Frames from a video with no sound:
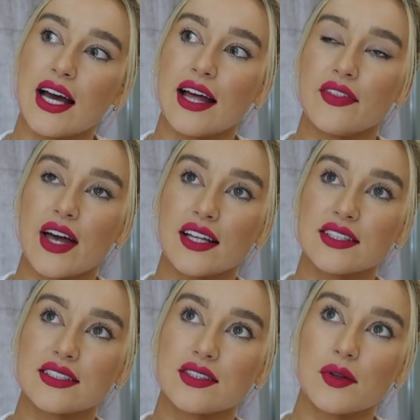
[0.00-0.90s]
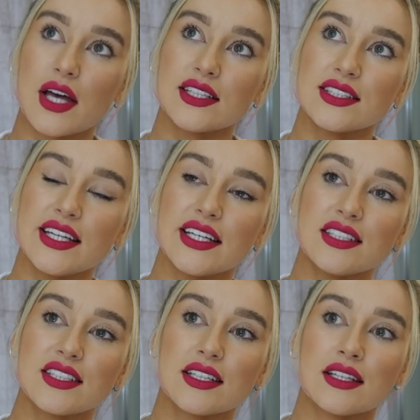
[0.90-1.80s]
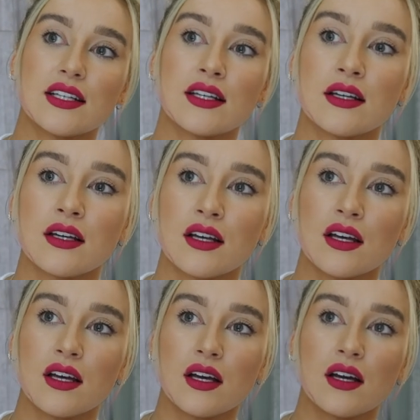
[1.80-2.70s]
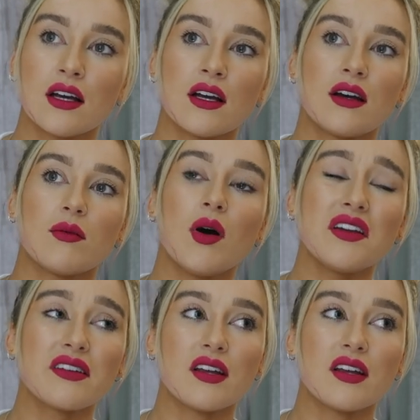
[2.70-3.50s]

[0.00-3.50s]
And that's, so that's it. What?